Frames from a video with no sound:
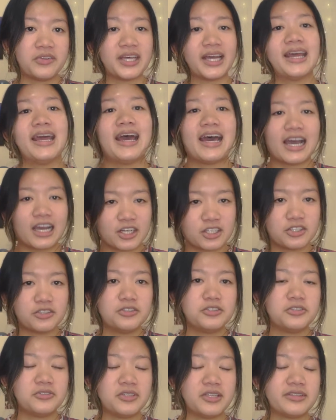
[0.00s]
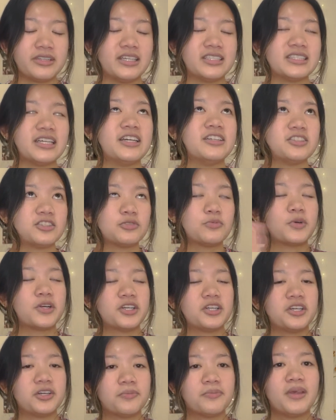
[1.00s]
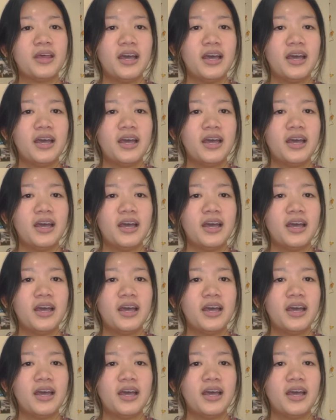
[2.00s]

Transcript: I actually do these things, I swear to you.